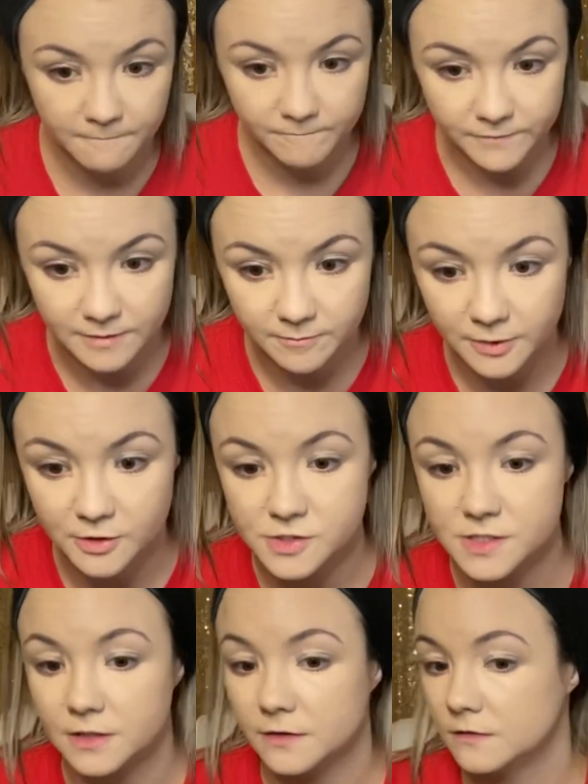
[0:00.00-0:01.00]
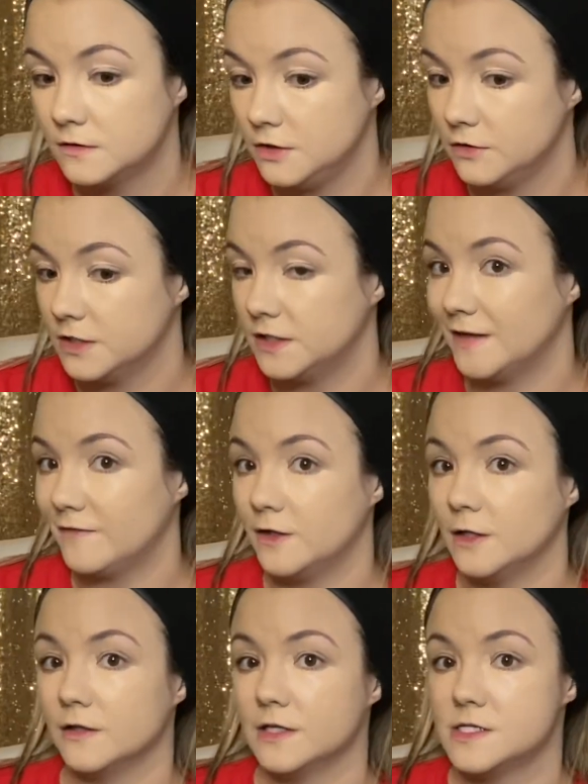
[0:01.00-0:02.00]
in person, you can
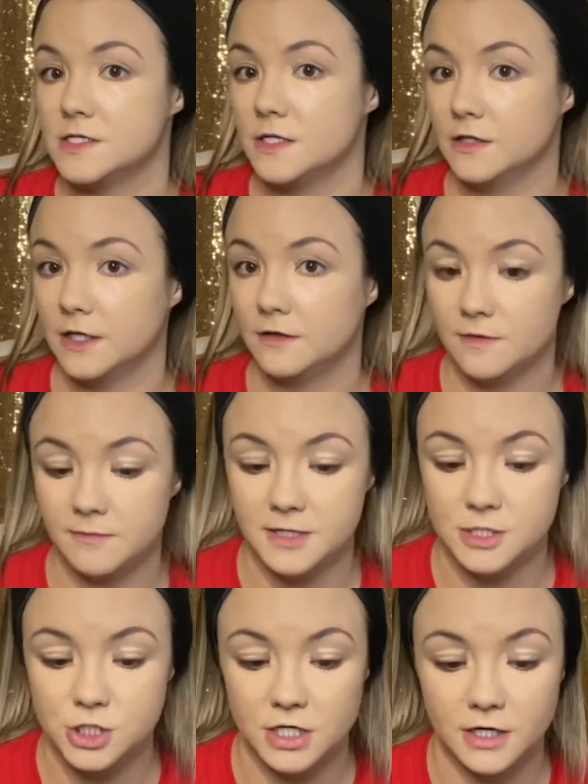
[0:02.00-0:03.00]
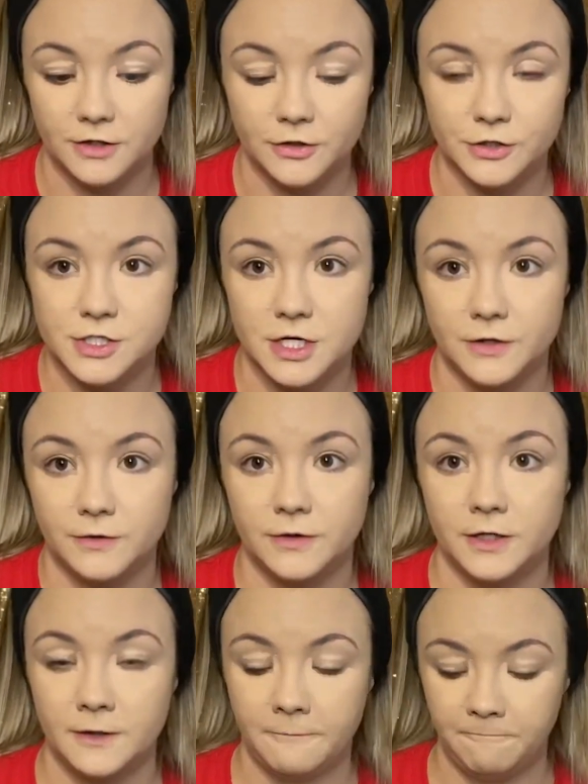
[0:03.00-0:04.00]
definitely see like the peachy undertone.
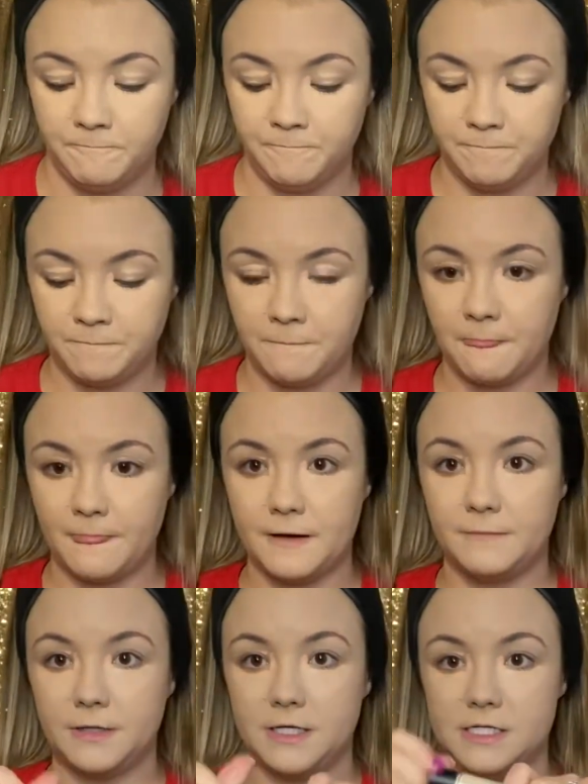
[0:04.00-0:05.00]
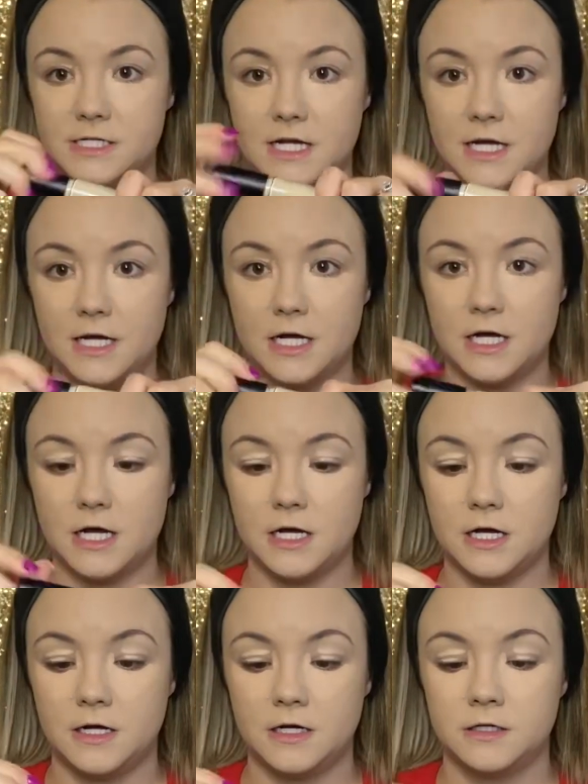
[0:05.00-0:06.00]
I'm gonna take
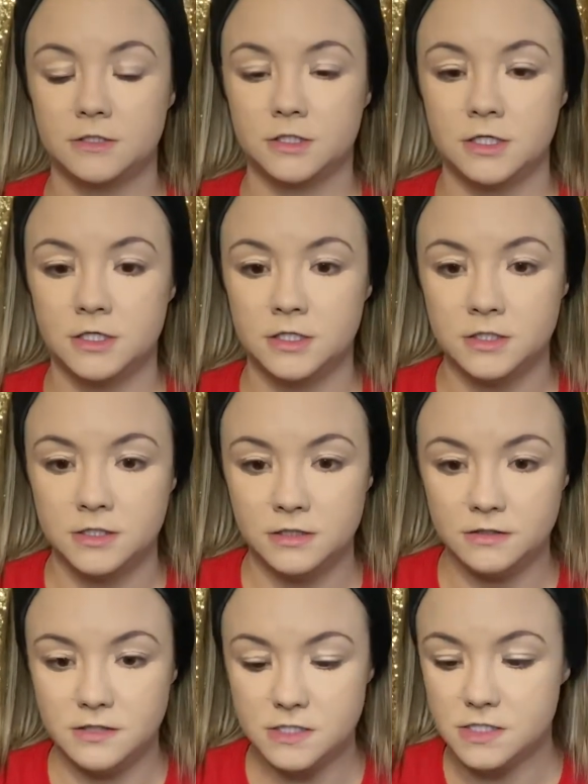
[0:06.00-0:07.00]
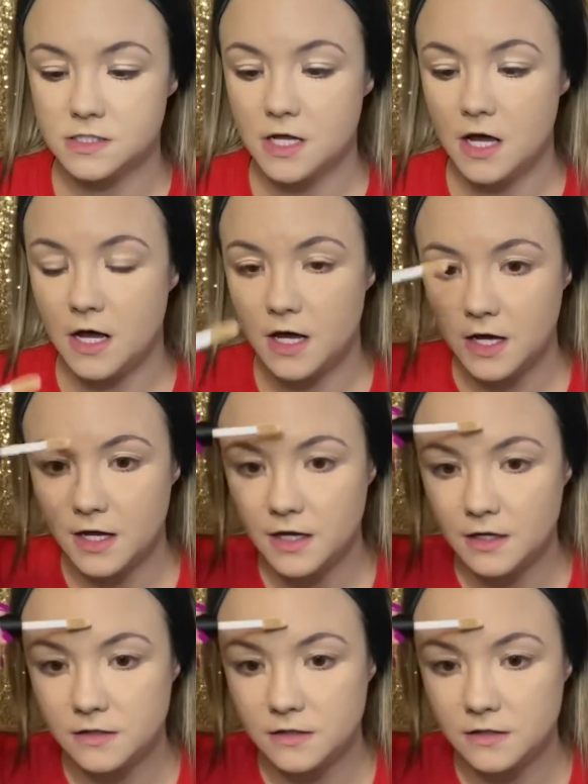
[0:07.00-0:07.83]
this guy.